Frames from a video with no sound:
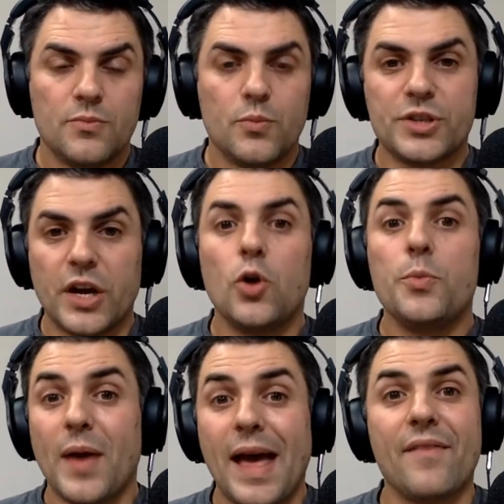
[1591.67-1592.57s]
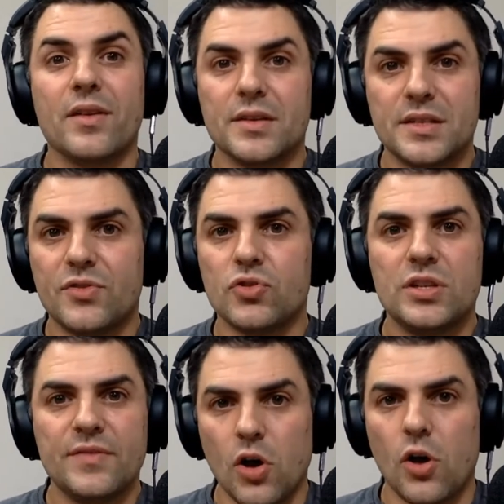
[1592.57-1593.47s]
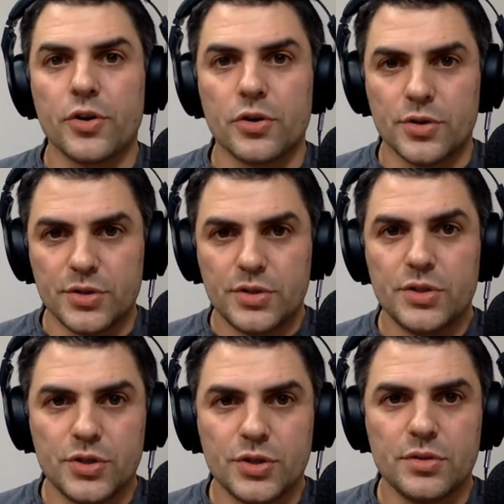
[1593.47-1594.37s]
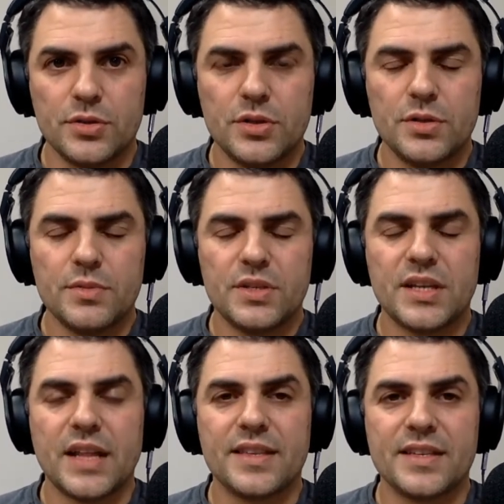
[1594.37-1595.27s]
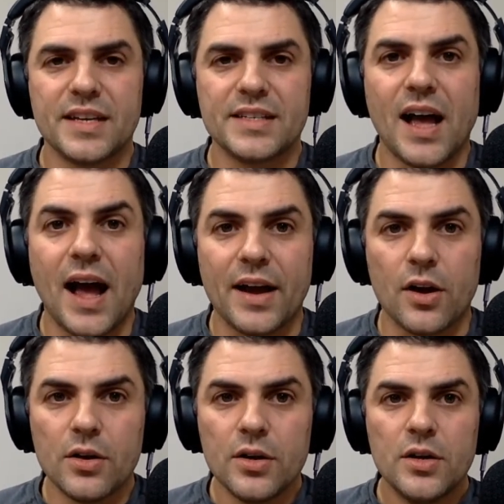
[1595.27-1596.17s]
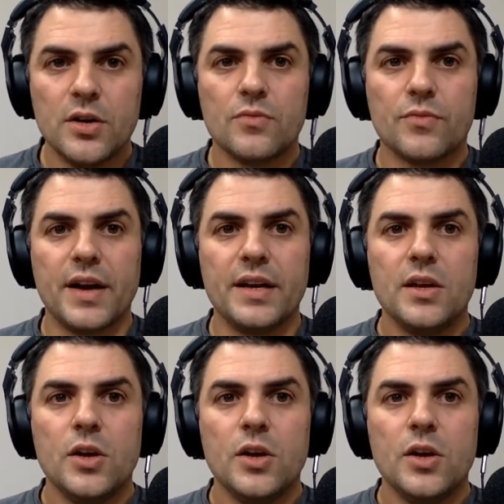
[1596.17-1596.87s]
which I hope you have it, because if you're achieving all your goals, you should set the sights higher, right?